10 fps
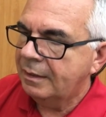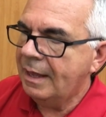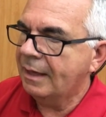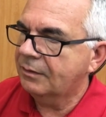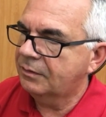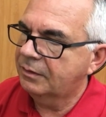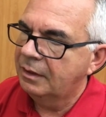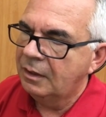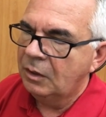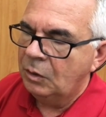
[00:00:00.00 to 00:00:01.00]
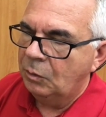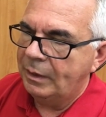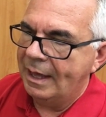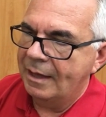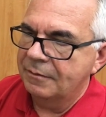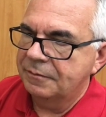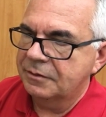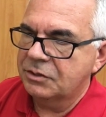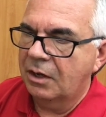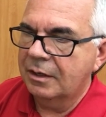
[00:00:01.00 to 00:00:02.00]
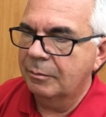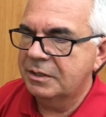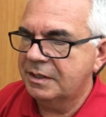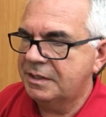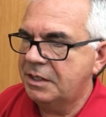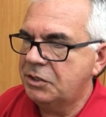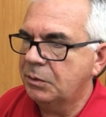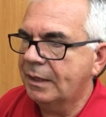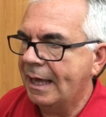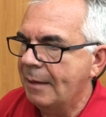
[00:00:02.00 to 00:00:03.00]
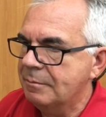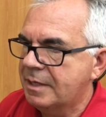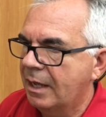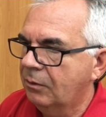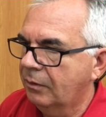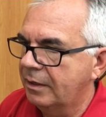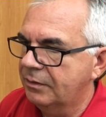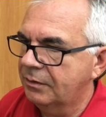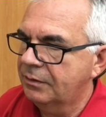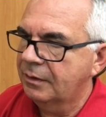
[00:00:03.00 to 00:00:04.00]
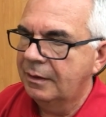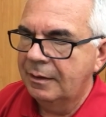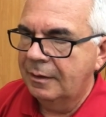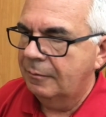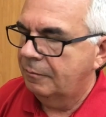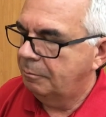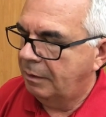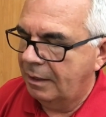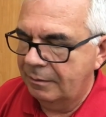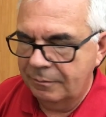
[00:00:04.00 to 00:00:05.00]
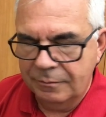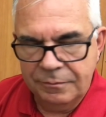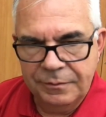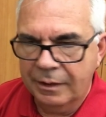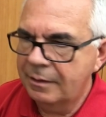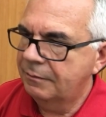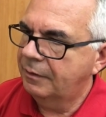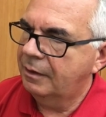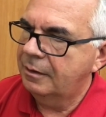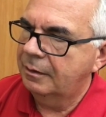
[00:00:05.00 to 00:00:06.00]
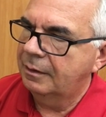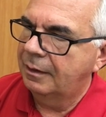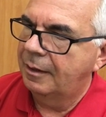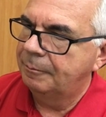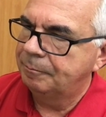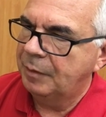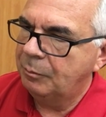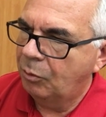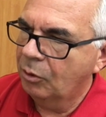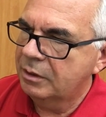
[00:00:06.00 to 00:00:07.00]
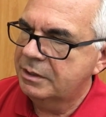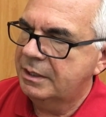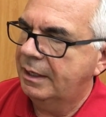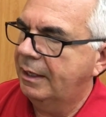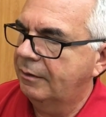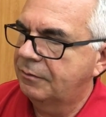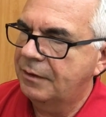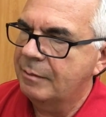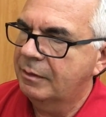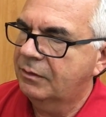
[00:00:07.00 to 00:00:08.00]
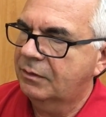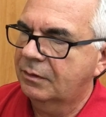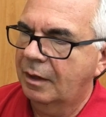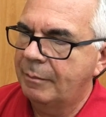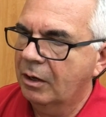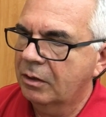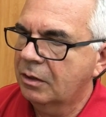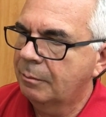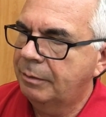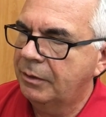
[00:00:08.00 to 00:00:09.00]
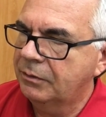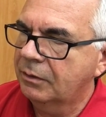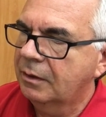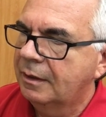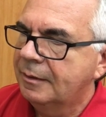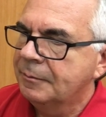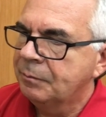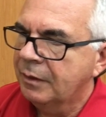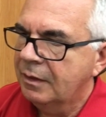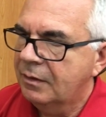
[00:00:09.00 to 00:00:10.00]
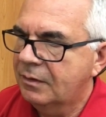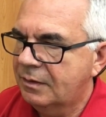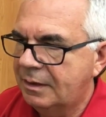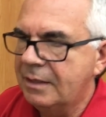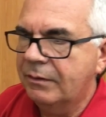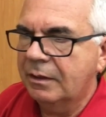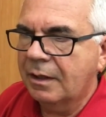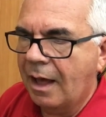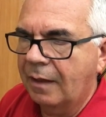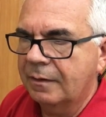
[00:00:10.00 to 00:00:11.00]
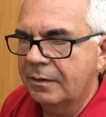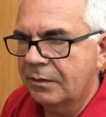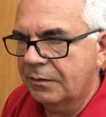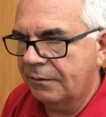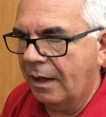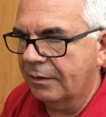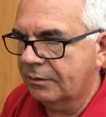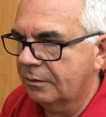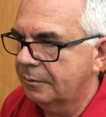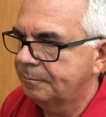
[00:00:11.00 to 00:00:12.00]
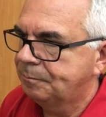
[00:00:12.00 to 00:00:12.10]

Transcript: Next, we have song number 62, CAMPTOWN Races, by a very, very important and famous American composer, Stephen Collins Foster.